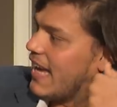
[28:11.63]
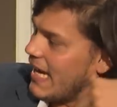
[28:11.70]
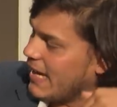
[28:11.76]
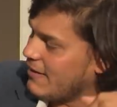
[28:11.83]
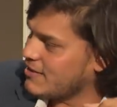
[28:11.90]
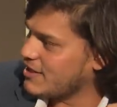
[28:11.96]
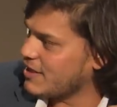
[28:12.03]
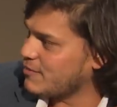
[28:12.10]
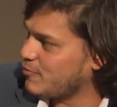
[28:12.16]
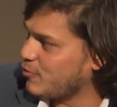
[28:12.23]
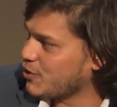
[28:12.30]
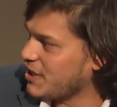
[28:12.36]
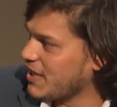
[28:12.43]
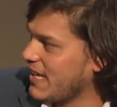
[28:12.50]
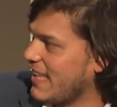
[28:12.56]
and I was just
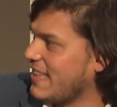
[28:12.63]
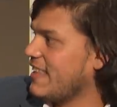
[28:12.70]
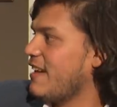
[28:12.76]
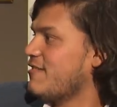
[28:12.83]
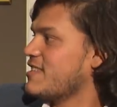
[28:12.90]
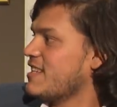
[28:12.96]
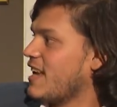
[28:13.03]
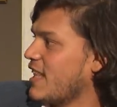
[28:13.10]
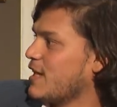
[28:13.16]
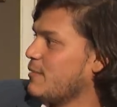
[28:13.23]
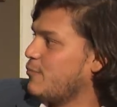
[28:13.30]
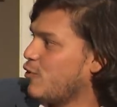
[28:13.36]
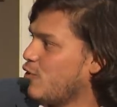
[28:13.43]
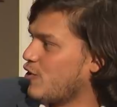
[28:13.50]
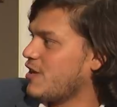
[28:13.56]
pushing, and there was another
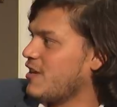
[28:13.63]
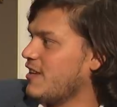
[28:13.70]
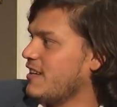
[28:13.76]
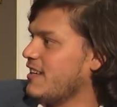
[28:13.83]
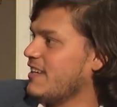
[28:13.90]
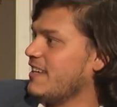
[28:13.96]
porter